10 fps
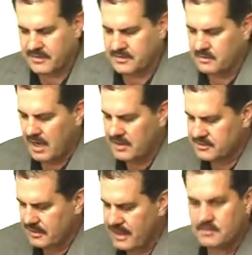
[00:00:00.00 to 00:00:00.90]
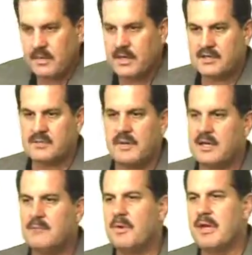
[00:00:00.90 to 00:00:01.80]
of his grace. So that's what it is to
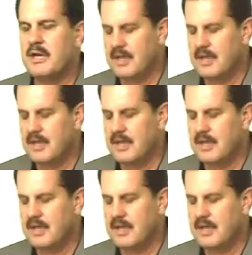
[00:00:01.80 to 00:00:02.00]
be complete